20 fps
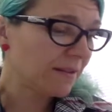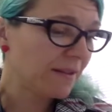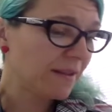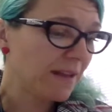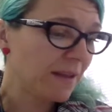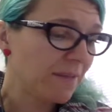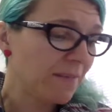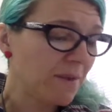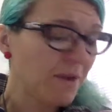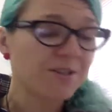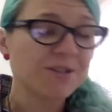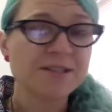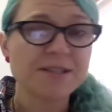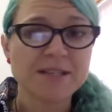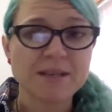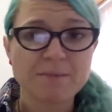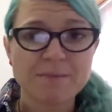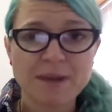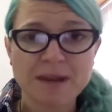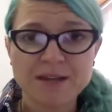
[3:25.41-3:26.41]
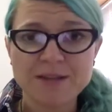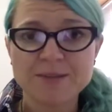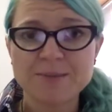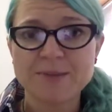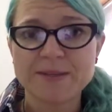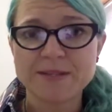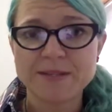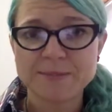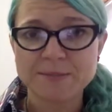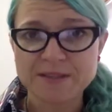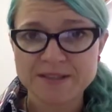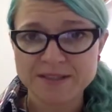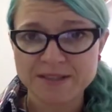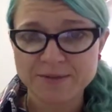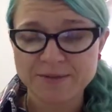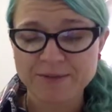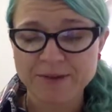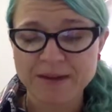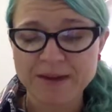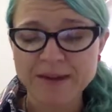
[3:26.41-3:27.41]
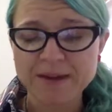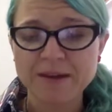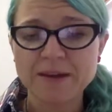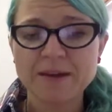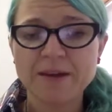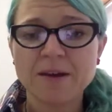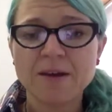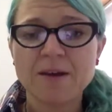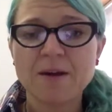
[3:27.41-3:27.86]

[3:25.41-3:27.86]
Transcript: the emergency management specific,